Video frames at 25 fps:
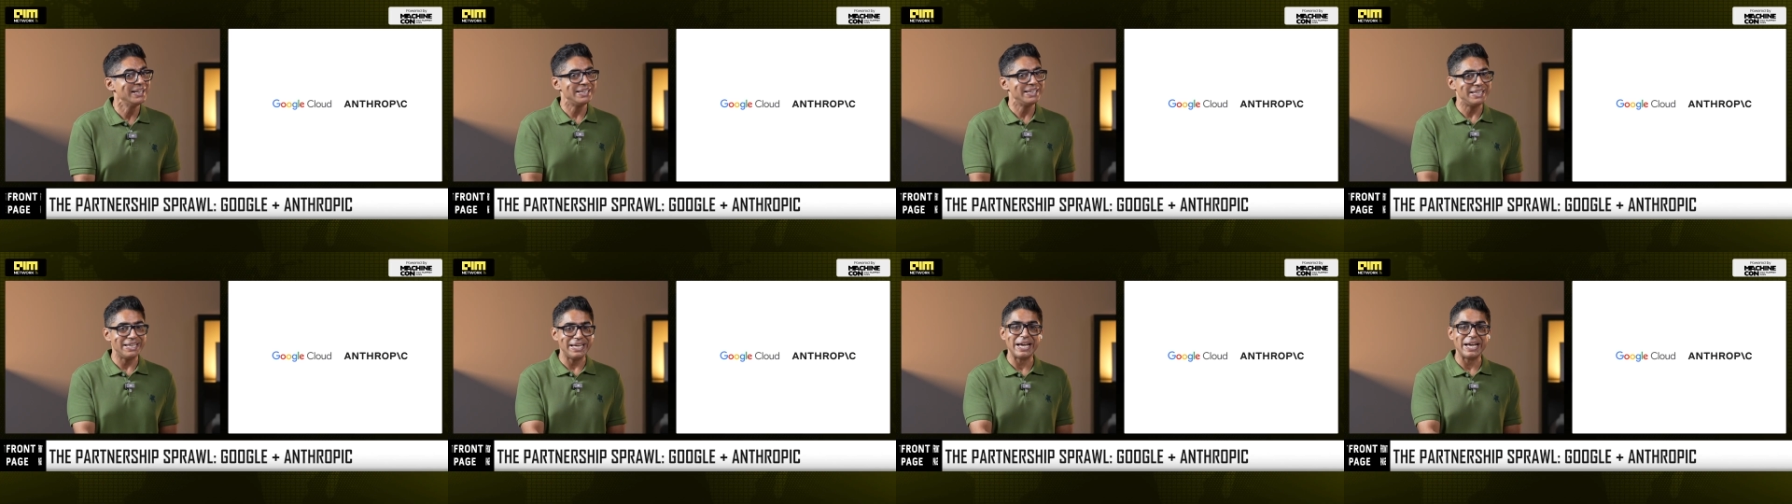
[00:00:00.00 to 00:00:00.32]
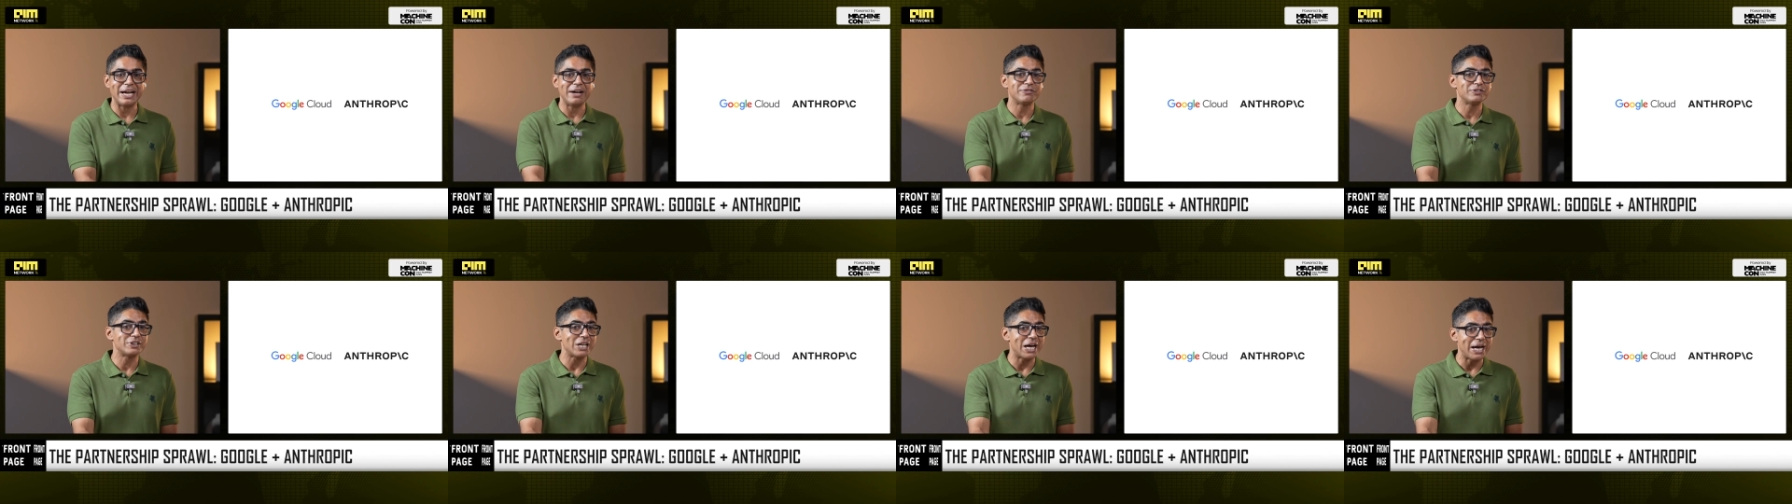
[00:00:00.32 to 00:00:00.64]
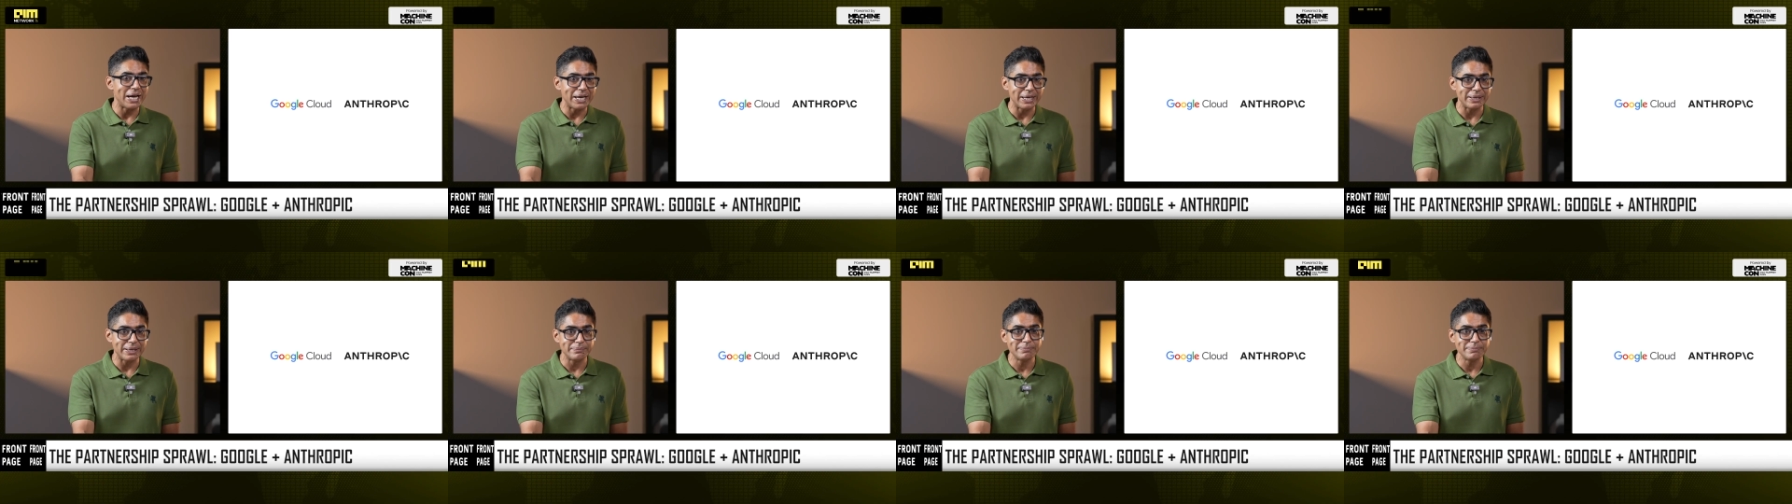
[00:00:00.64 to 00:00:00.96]
they have
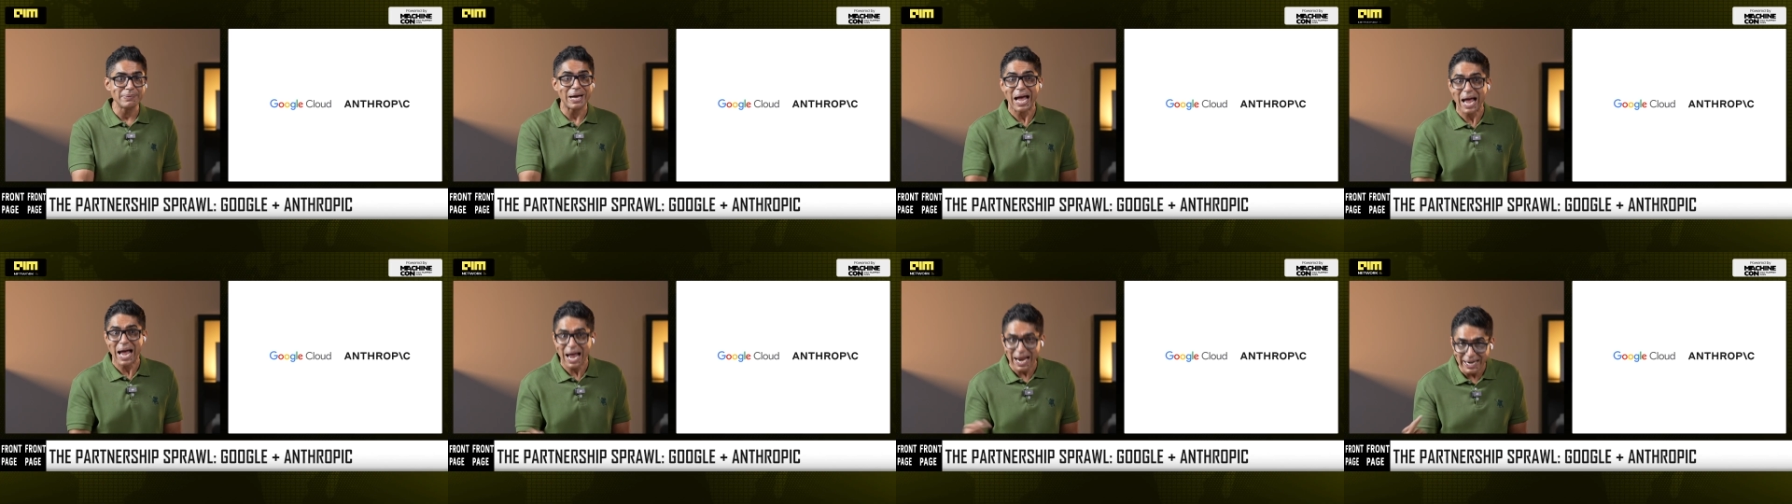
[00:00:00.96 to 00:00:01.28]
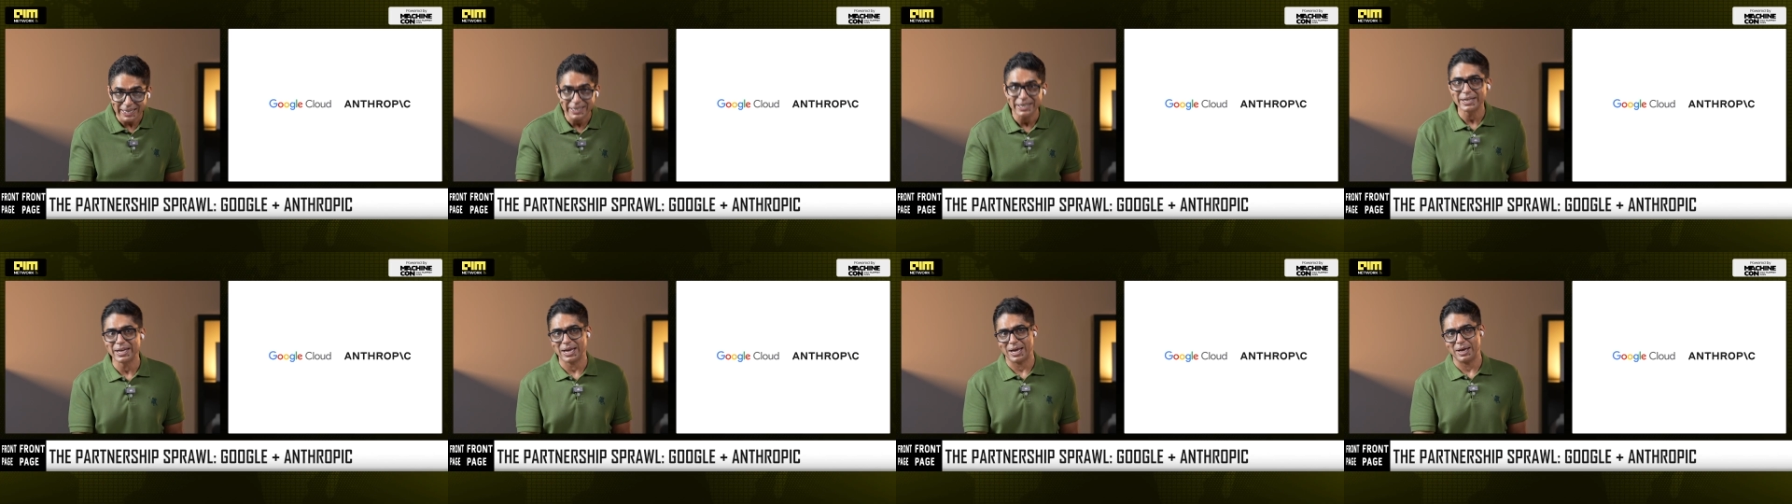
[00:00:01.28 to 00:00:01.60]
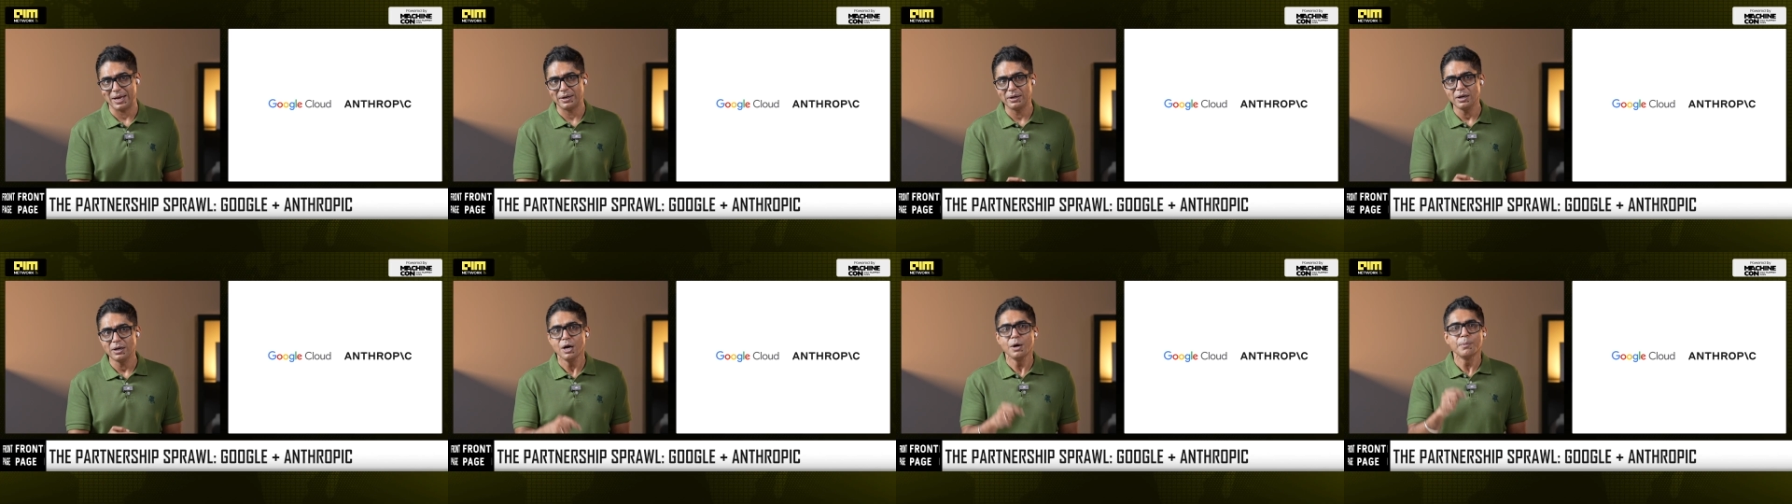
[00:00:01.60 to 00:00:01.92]
time and
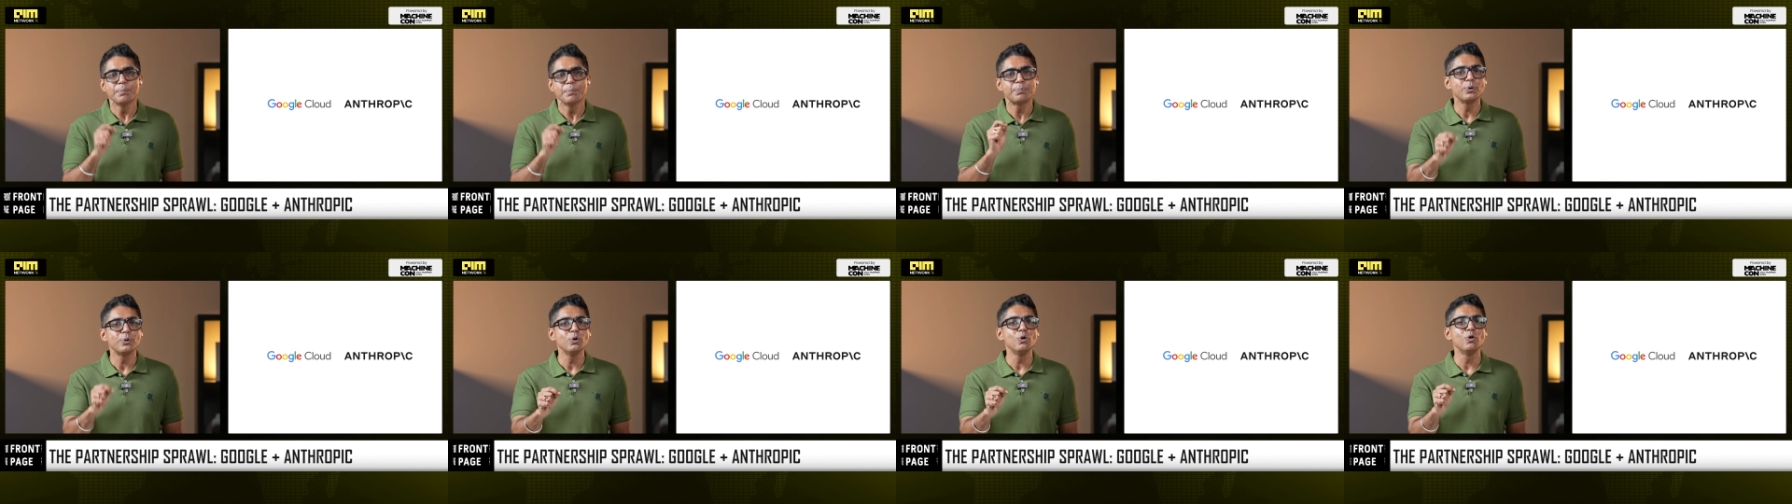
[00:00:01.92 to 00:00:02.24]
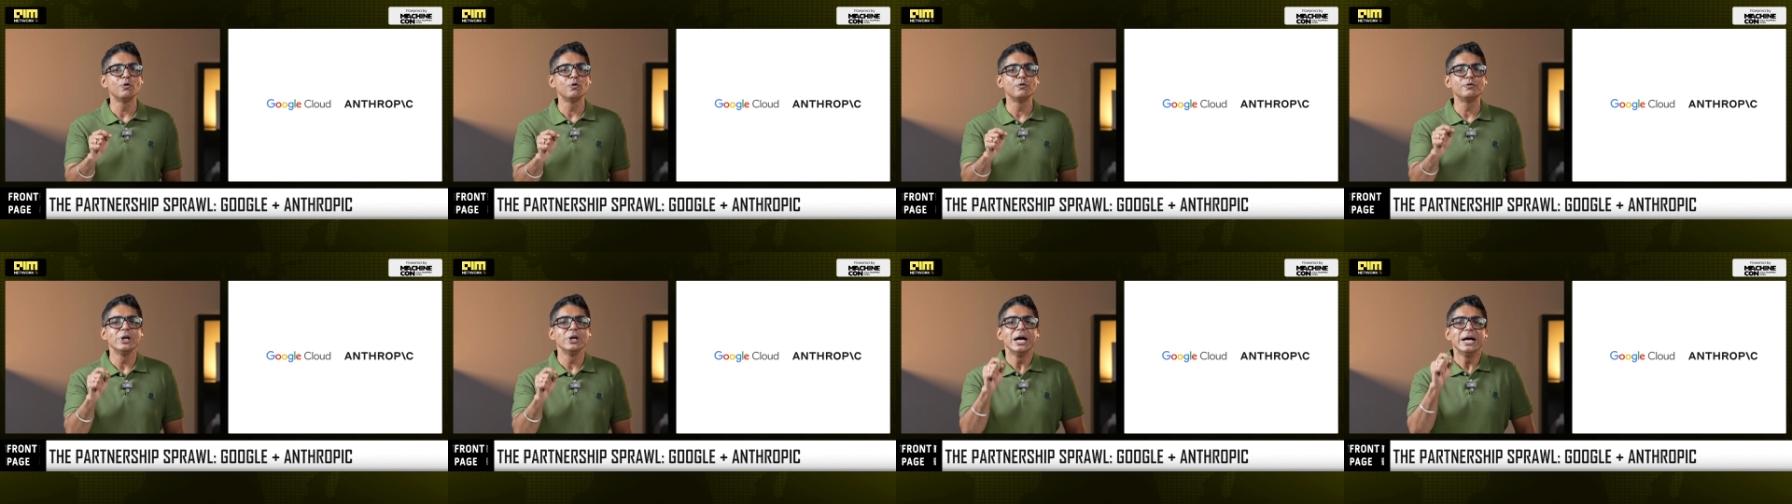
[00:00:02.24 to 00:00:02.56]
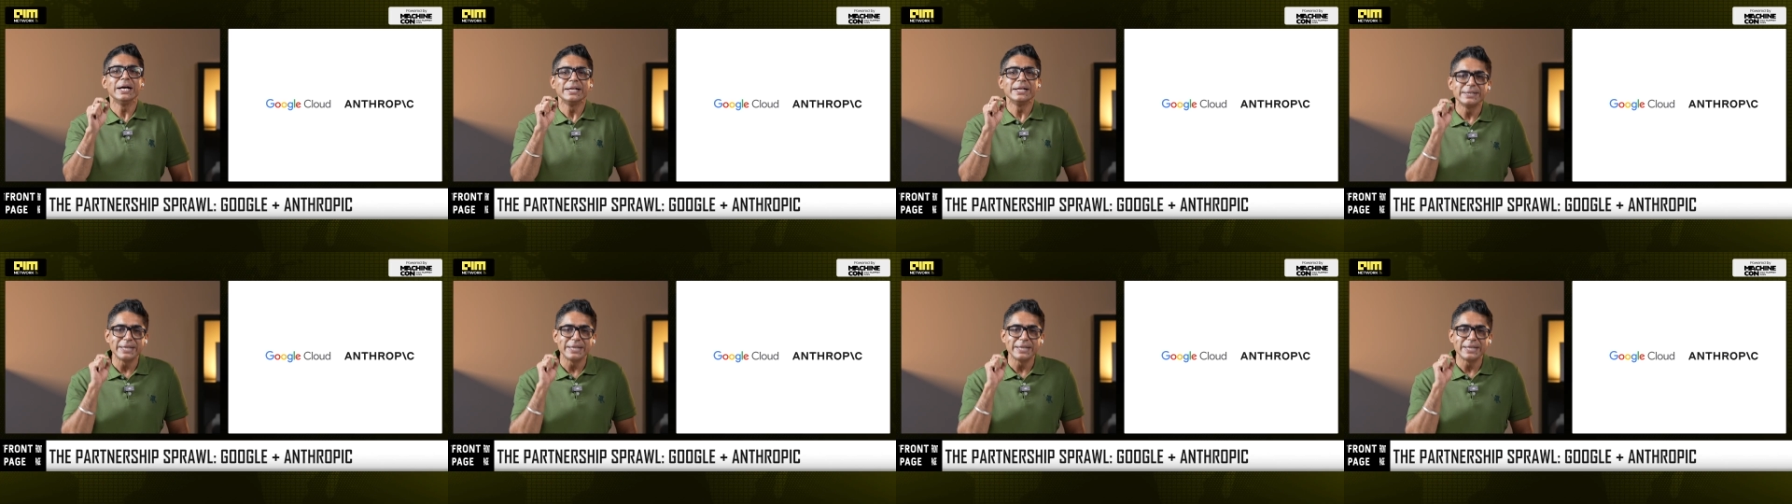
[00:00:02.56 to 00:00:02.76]
again proved